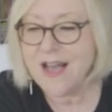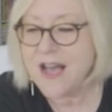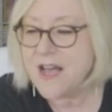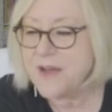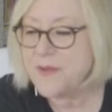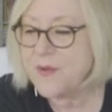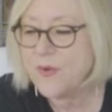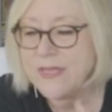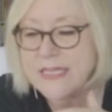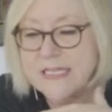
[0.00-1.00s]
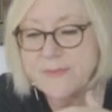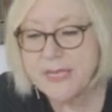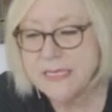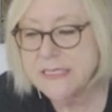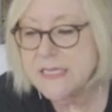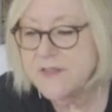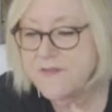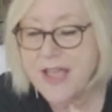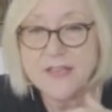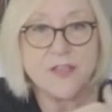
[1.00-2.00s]
It really speaks to the
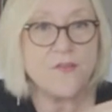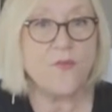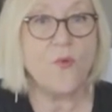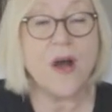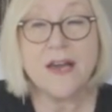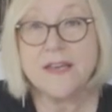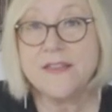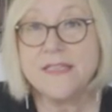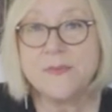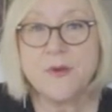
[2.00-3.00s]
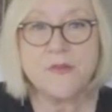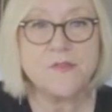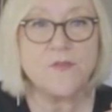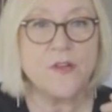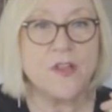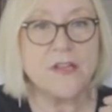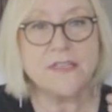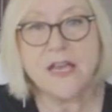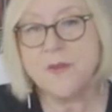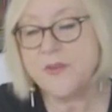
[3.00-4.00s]
fact that you've wanted this person for a long
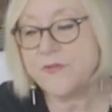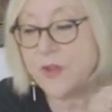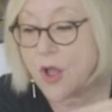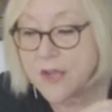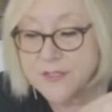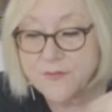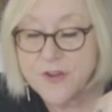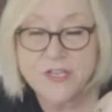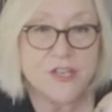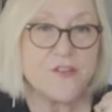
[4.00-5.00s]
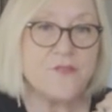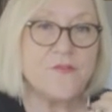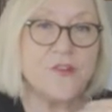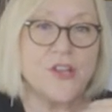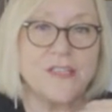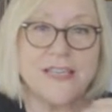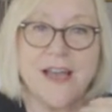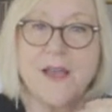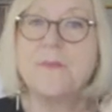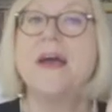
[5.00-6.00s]
time, you've longed for each other for a long
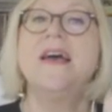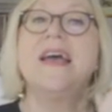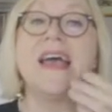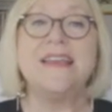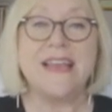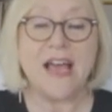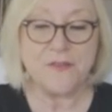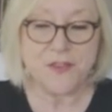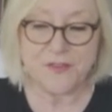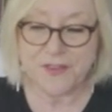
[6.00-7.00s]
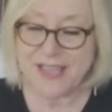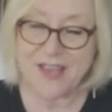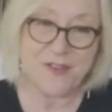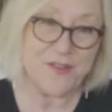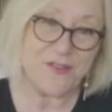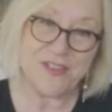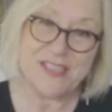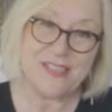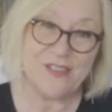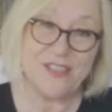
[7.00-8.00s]
time, and now that you're together, you're
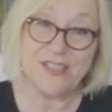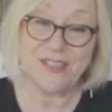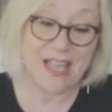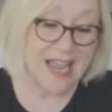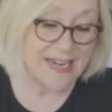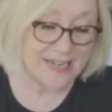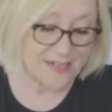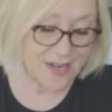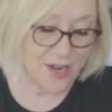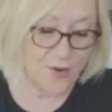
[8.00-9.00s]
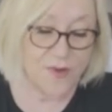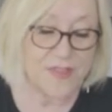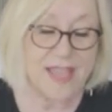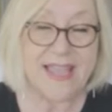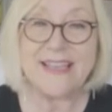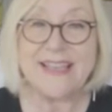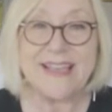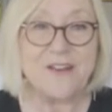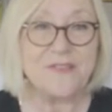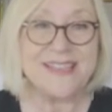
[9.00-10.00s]
just delighted with hanging
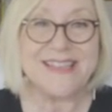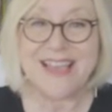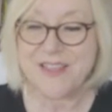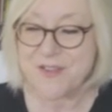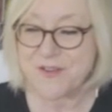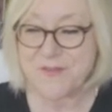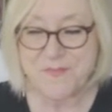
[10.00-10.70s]
out together.